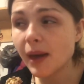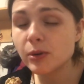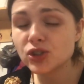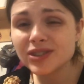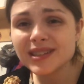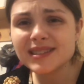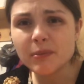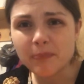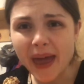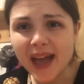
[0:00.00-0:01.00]
But she says
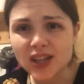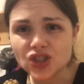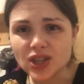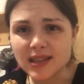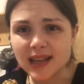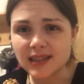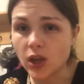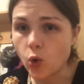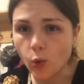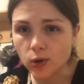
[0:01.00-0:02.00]
the bagged cheese has
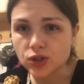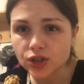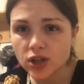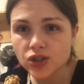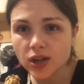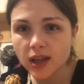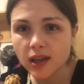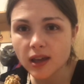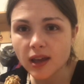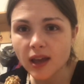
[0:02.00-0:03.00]
like cornstarch in
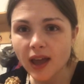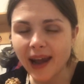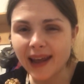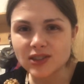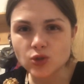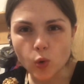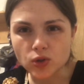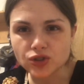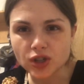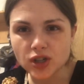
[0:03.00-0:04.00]
it. And I guess
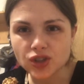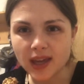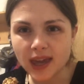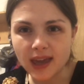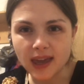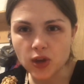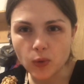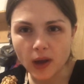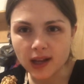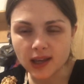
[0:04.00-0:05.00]
cornstarch can
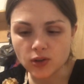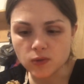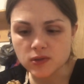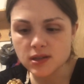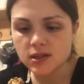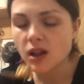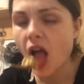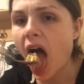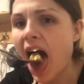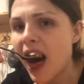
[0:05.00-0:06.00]
kick you out of ketosis.
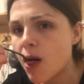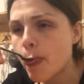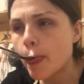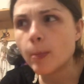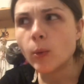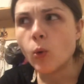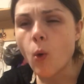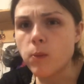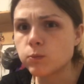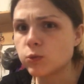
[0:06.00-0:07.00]

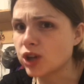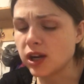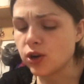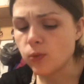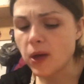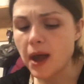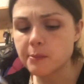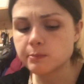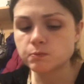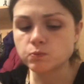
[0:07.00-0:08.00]
Which I didn't know that.